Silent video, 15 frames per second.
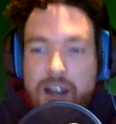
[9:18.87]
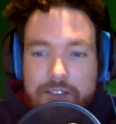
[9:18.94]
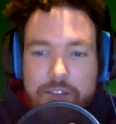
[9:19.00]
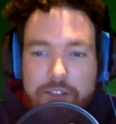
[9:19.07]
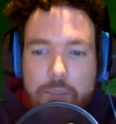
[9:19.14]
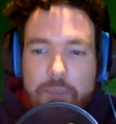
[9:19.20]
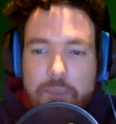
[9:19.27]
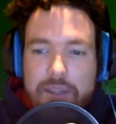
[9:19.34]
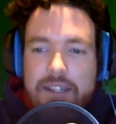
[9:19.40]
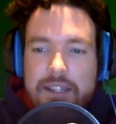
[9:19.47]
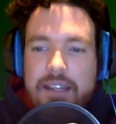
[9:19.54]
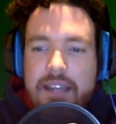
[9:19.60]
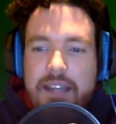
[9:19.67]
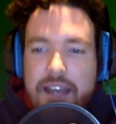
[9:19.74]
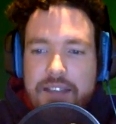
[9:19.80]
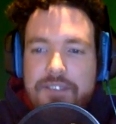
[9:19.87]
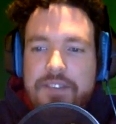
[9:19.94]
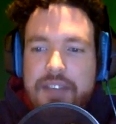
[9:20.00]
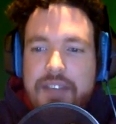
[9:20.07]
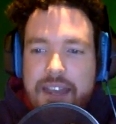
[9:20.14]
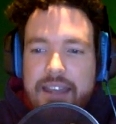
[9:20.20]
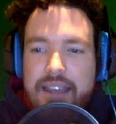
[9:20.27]
of the
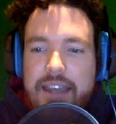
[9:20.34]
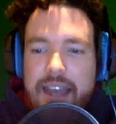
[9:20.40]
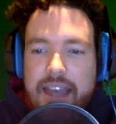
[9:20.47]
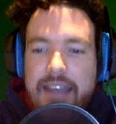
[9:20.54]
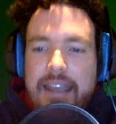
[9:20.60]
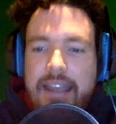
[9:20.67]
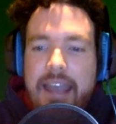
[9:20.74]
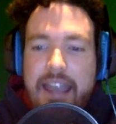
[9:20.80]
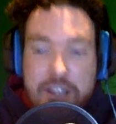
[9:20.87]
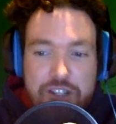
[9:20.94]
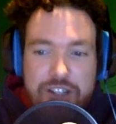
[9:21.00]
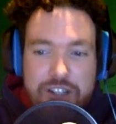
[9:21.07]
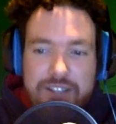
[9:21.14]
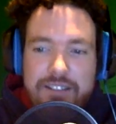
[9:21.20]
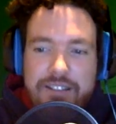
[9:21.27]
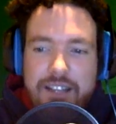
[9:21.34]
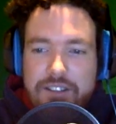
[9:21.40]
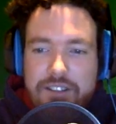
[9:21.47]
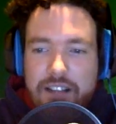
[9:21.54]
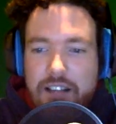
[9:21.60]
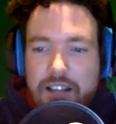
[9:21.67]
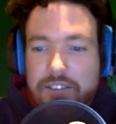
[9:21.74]
BSAA agent,
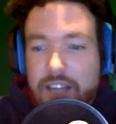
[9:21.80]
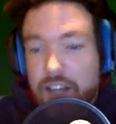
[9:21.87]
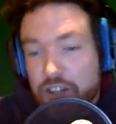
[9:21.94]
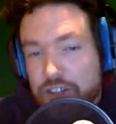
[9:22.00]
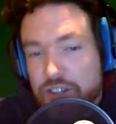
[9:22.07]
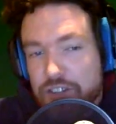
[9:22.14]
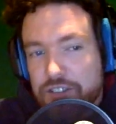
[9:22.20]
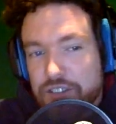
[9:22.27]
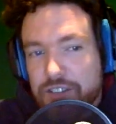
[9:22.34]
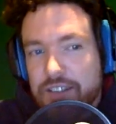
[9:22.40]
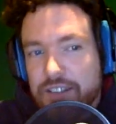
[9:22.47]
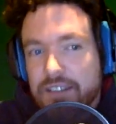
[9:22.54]
that's a lot of letters,